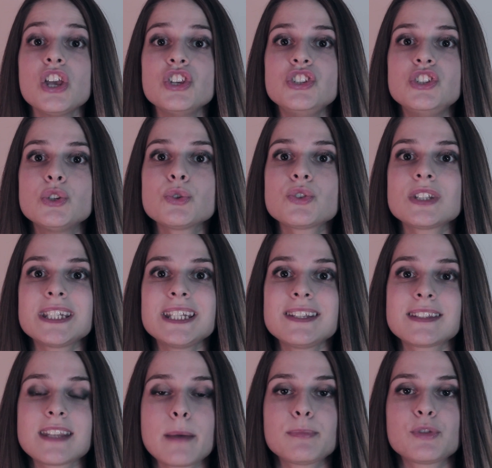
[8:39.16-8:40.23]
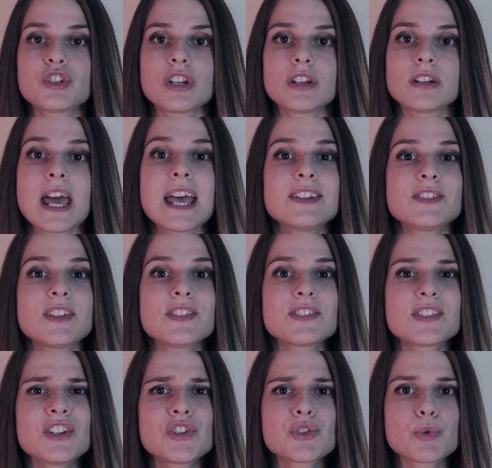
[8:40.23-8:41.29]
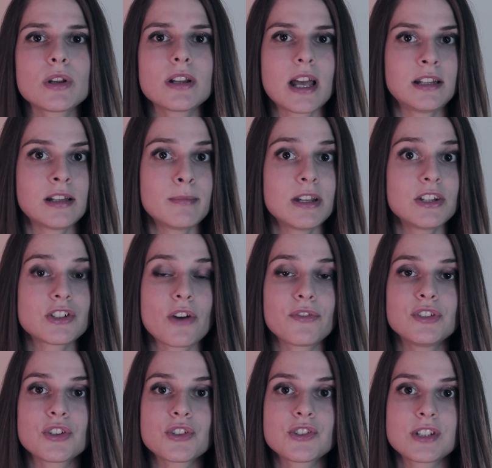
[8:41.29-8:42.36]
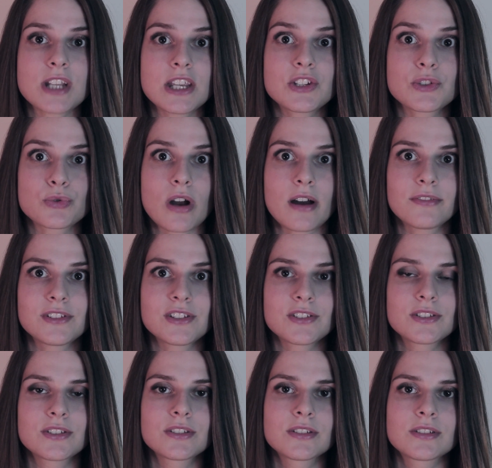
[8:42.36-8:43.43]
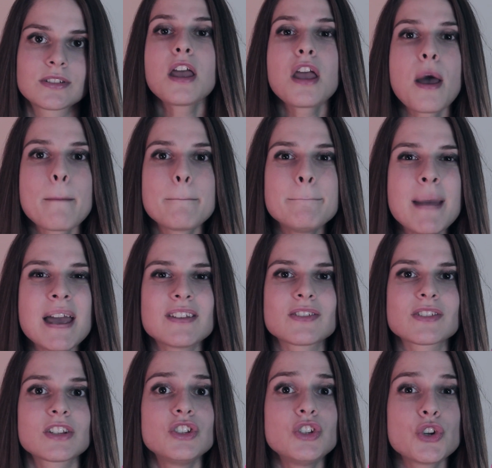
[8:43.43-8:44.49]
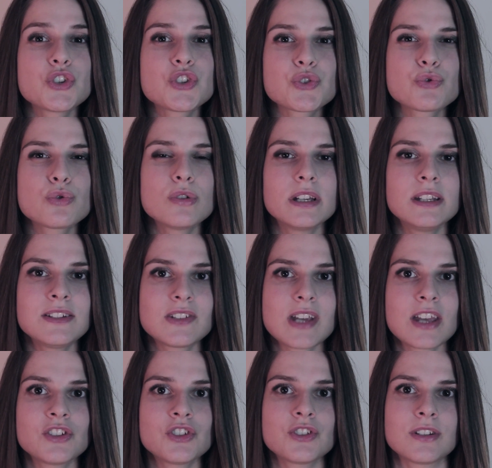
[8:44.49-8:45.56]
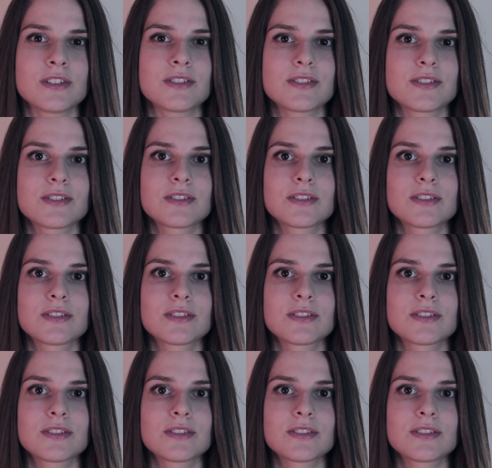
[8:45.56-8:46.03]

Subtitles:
Use deception as the central element of your statecraft. Mask your true intentions.